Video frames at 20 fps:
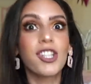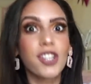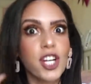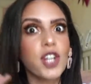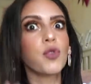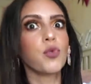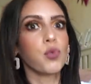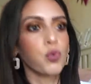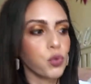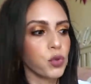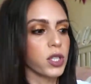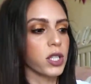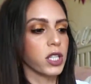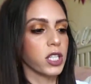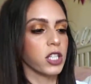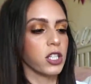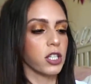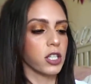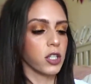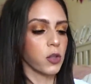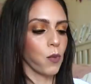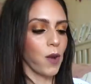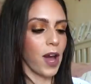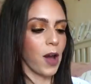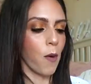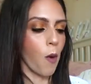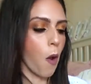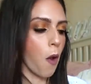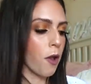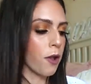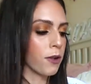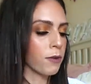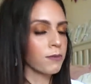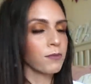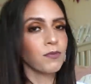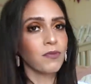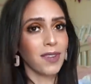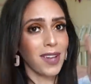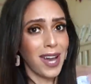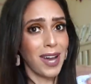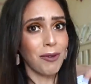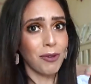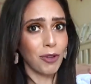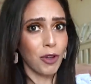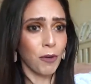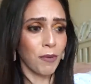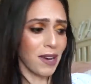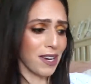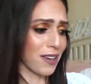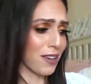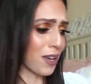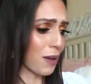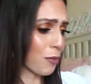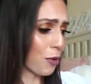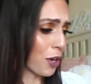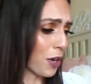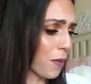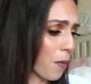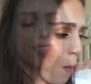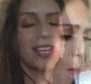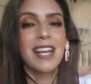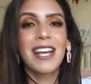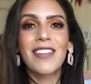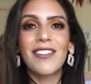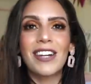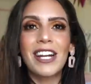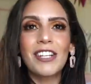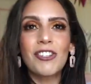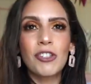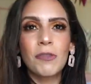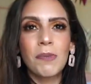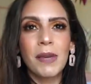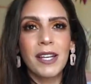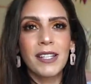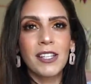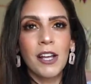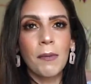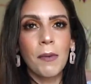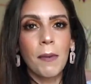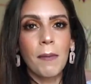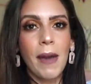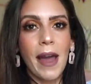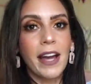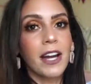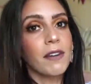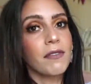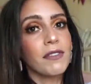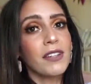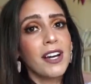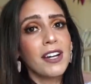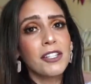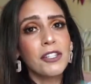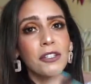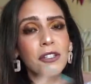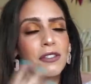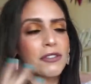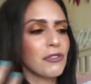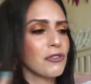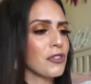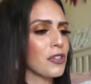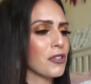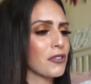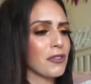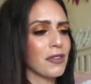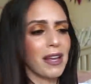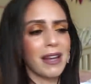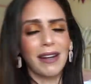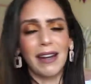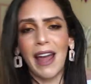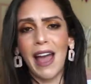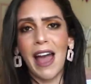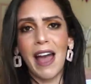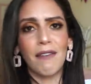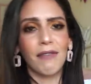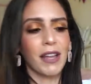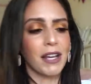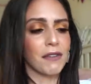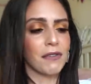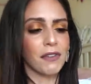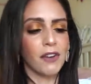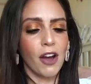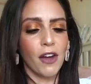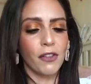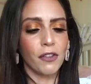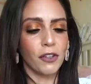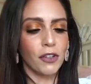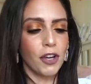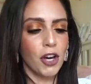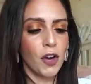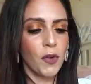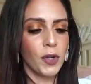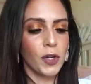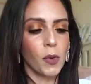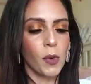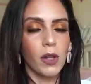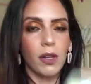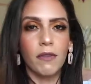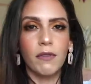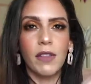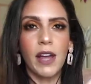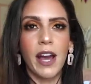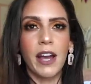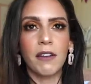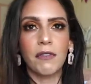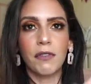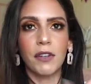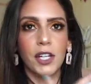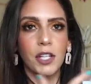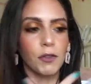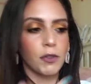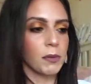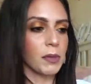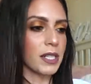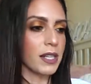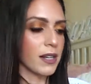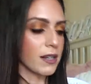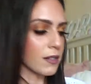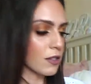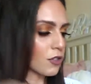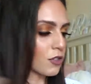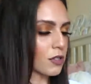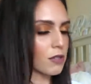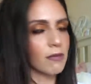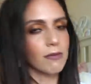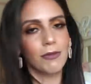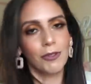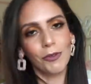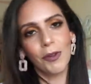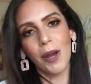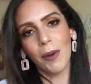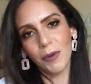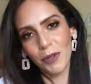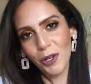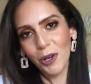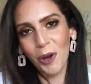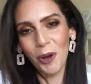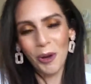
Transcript: they're really good. Wow. I would go back and get more. Then I just picked up a bag of nuts, you know, so that I could have like for on the go and all of that. I figured it would be nice to just grab and go.